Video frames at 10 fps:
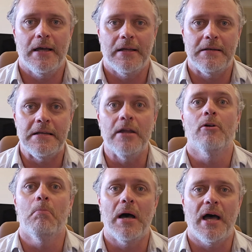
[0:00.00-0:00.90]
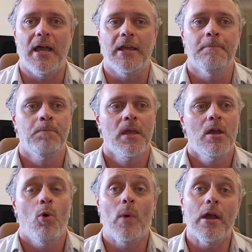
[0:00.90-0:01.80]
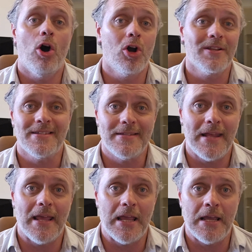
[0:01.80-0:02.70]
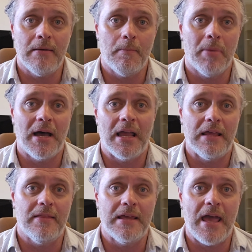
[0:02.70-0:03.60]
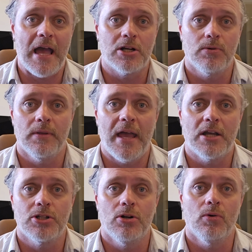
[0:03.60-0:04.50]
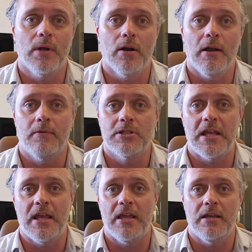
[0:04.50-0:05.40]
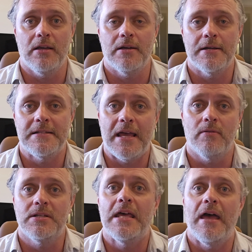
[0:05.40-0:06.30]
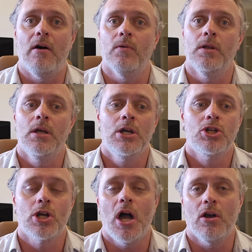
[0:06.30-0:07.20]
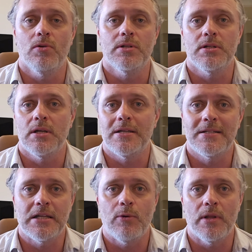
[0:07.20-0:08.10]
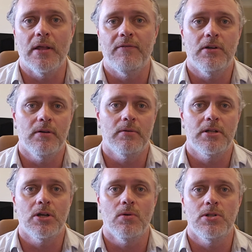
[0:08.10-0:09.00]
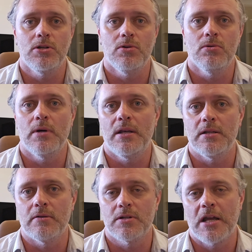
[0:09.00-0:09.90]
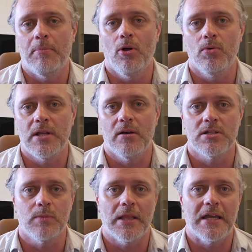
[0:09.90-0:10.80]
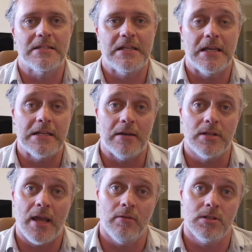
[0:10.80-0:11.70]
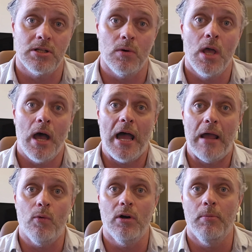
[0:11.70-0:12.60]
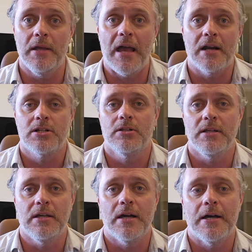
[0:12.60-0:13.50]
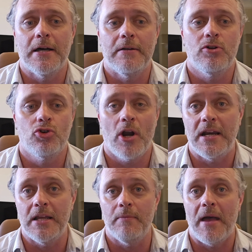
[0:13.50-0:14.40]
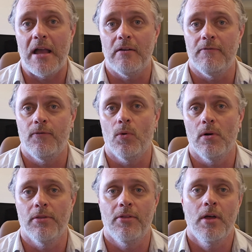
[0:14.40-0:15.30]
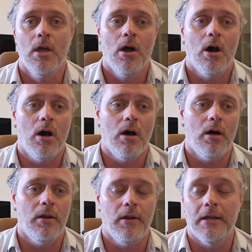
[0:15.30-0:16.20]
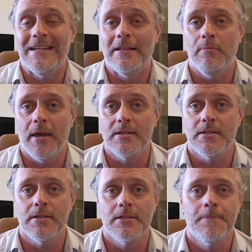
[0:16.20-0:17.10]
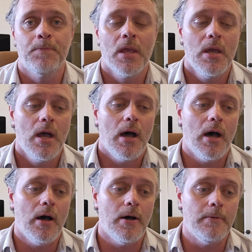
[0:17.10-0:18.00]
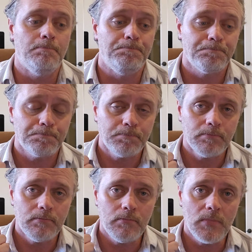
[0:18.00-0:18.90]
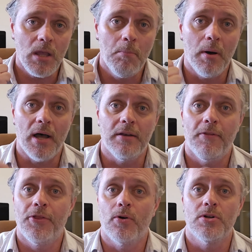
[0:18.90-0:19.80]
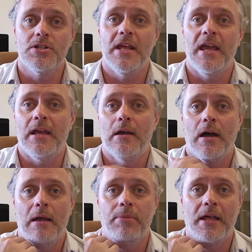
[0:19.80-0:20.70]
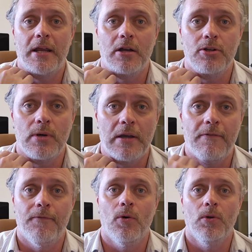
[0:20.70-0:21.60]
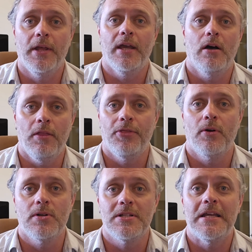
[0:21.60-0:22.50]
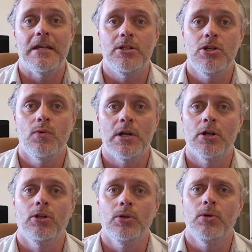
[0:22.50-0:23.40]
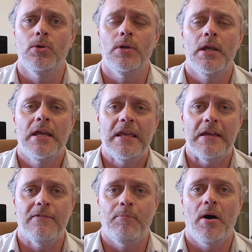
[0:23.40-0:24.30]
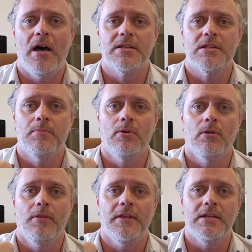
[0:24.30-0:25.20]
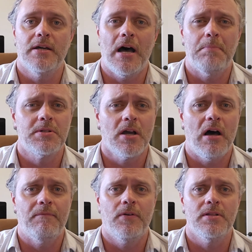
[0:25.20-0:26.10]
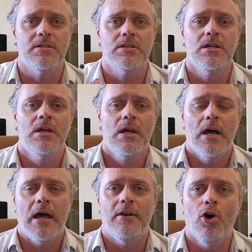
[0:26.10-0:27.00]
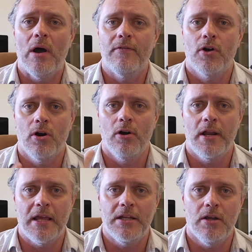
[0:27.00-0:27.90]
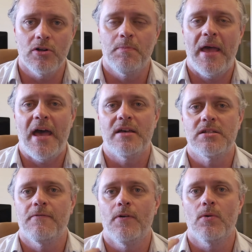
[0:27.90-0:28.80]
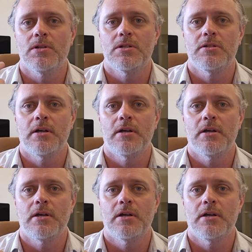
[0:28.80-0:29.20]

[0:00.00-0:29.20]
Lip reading: nearby. We aren't staying by the actual National. We are staying downtown. Chicago is a city we love to go to, and there's a couple of hotels that we like staying downtown. So I will be actually training back and forth on a daily basis. But Thursday, I'm planning on doing a full day on Thursday to include, if possible, the TOPS conference. I know I've heard in years past, folks,